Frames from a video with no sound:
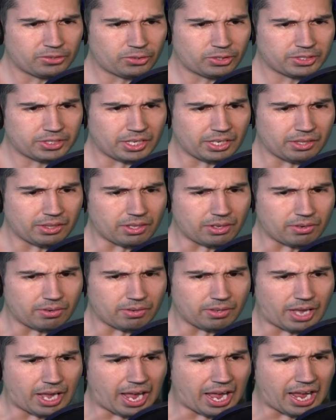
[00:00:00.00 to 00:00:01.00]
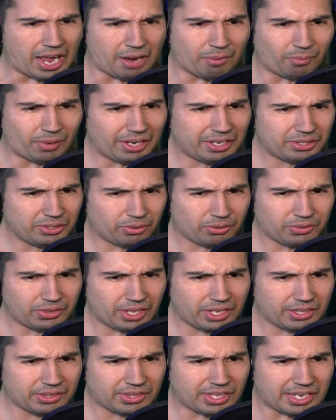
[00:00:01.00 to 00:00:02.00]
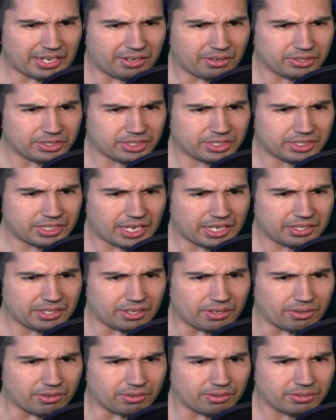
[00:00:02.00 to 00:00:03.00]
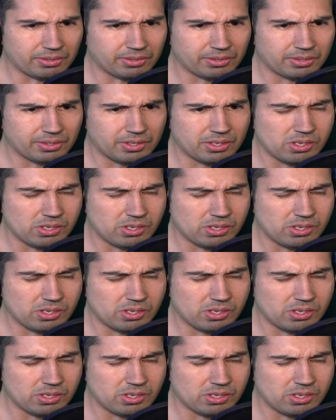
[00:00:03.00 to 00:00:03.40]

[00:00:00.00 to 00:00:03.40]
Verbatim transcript: Interesting, though. I, I really don't think Thanos is dead, though.